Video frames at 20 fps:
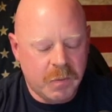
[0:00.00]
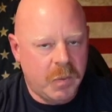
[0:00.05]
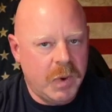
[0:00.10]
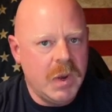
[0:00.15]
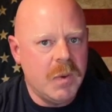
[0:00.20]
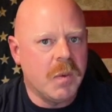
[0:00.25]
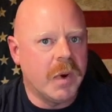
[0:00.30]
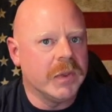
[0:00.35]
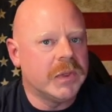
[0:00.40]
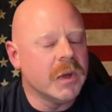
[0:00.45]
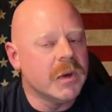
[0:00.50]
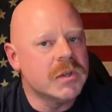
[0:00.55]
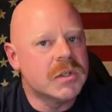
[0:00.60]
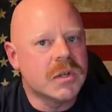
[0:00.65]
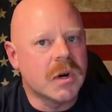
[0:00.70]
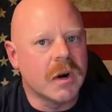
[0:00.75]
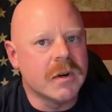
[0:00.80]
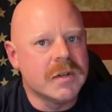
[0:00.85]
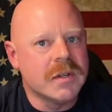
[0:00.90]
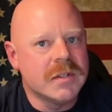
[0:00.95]
We want those
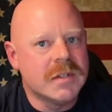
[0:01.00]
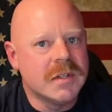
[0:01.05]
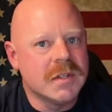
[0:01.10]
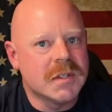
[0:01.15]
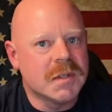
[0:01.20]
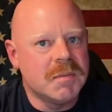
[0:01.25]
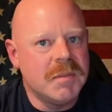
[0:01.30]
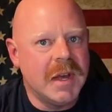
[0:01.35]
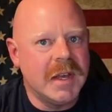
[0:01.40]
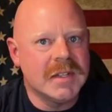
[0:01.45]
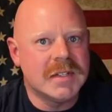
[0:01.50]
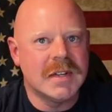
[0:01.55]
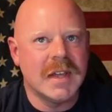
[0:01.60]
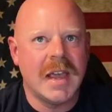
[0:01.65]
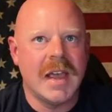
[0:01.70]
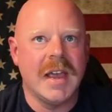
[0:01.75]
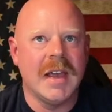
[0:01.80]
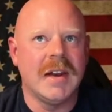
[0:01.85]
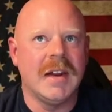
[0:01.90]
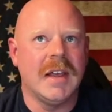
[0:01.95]
charges dismissed.
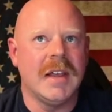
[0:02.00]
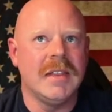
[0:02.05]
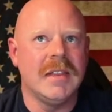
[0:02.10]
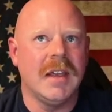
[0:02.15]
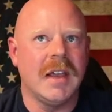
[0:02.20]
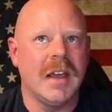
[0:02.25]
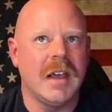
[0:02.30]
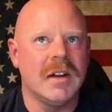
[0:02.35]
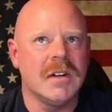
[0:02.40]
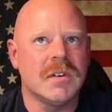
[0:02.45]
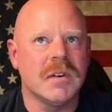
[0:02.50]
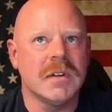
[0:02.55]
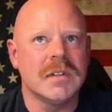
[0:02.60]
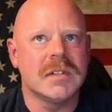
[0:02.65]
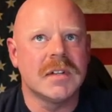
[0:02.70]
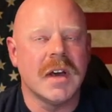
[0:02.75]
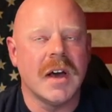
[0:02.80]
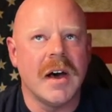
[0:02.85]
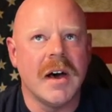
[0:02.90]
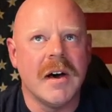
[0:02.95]
And in the
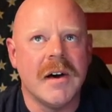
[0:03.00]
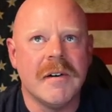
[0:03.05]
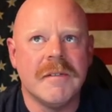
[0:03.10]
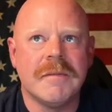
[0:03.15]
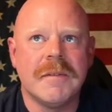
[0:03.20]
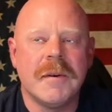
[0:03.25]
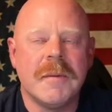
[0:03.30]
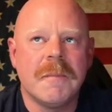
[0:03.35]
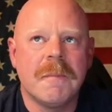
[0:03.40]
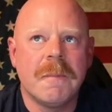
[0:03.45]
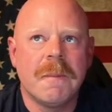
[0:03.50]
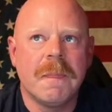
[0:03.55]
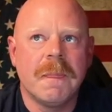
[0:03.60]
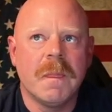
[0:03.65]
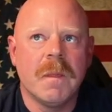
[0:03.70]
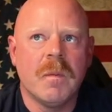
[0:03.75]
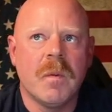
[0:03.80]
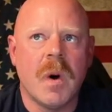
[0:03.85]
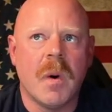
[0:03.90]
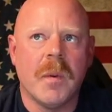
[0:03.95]
interest of,
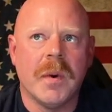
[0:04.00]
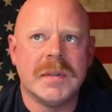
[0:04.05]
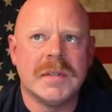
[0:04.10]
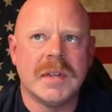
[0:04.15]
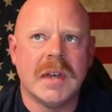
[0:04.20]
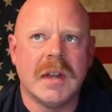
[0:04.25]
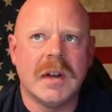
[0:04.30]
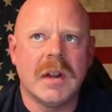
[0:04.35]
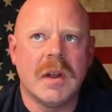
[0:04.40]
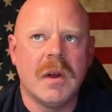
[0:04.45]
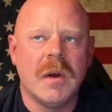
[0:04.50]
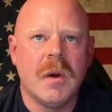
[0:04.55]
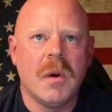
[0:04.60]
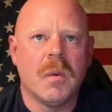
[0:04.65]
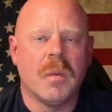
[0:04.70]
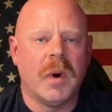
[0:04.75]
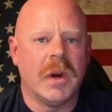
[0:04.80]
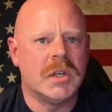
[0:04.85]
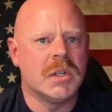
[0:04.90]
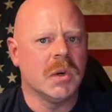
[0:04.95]
what was it?
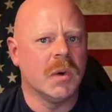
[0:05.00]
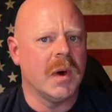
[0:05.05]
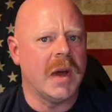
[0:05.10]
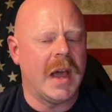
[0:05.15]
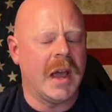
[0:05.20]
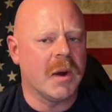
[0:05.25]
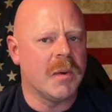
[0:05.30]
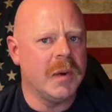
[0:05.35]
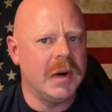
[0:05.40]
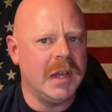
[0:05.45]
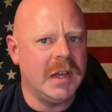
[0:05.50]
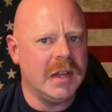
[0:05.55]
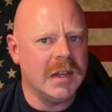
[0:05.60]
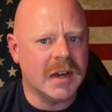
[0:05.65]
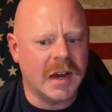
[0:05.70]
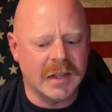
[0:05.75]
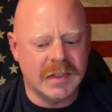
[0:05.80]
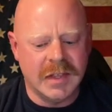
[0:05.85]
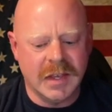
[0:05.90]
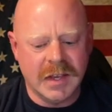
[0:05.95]
Racial
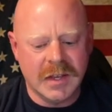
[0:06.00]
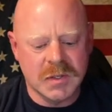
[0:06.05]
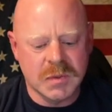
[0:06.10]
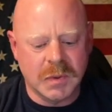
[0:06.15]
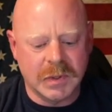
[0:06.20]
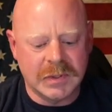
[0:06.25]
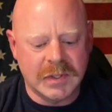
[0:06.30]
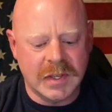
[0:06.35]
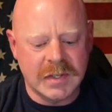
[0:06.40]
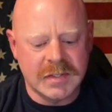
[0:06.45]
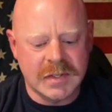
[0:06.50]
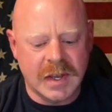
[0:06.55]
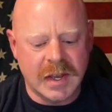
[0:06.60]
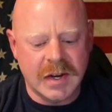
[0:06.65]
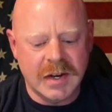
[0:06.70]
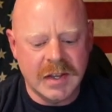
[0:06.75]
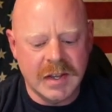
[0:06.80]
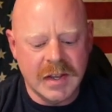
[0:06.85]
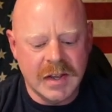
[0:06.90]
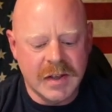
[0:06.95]
equity, I think is what they
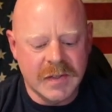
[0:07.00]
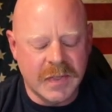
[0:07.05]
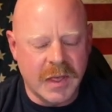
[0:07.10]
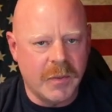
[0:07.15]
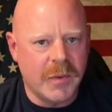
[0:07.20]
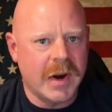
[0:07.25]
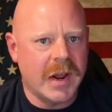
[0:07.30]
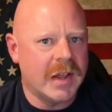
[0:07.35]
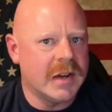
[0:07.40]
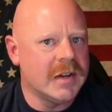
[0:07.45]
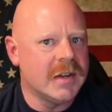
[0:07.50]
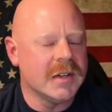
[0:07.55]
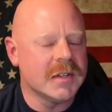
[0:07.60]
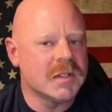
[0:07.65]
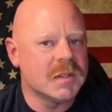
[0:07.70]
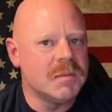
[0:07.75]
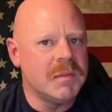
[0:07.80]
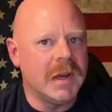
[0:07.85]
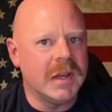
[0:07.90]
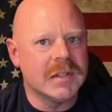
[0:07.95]
said. They went ahead and
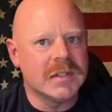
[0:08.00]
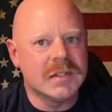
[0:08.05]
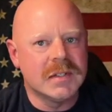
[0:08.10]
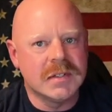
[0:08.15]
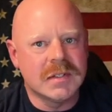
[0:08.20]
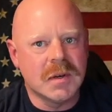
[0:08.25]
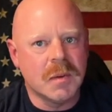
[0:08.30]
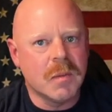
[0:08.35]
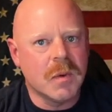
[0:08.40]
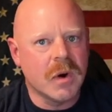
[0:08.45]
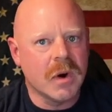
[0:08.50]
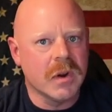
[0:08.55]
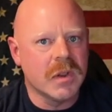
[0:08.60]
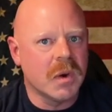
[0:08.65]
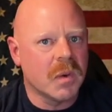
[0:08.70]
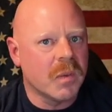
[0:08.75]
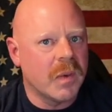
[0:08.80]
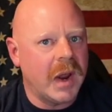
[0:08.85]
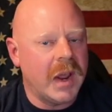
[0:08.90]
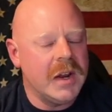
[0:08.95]
dismissed somewhere in
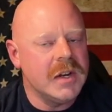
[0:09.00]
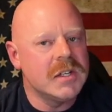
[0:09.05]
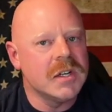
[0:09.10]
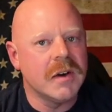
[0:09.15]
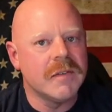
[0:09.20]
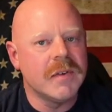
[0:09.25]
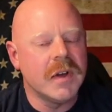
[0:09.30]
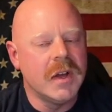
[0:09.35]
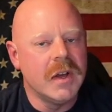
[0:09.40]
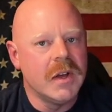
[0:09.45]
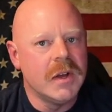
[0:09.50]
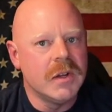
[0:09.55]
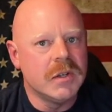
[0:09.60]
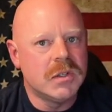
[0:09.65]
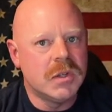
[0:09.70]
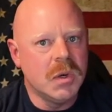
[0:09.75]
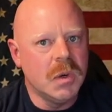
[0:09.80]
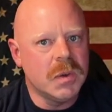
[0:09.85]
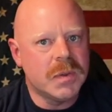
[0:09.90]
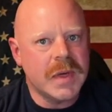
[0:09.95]
the range of
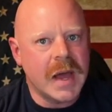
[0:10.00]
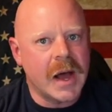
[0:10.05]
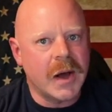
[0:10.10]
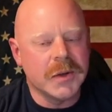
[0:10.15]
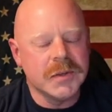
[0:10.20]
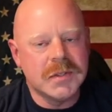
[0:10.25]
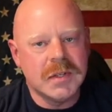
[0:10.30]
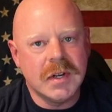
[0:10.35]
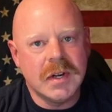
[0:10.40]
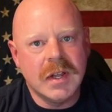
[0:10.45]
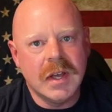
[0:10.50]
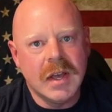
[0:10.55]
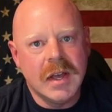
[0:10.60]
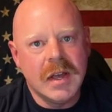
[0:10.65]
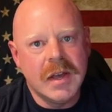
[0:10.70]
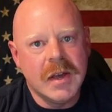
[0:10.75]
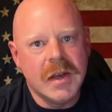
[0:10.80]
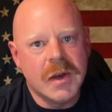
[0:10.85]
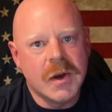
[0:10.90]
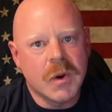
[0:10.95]
2,000
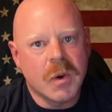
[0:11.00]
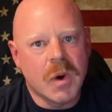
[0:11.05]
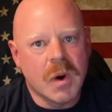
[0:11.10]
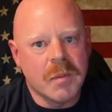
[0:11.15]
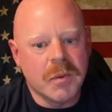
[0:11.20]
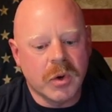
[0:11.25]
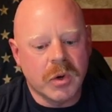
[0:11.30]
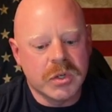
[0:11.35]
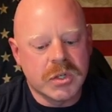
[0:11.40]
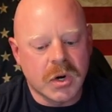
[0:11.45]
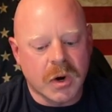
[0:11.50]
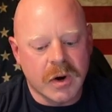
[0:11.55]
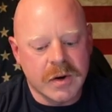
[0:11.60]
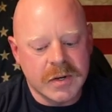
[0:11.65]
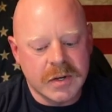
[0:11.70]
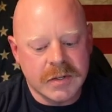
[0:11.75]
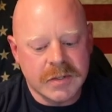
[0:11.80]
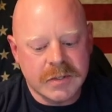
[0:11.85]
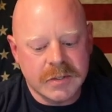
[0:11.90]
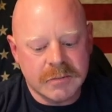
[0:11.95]
criminal
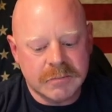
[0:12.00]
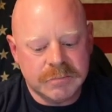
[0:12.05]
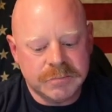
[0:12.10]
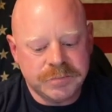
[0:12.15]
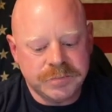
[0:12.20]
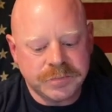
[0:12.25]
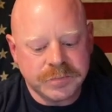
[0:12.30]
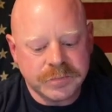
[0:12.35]
charges.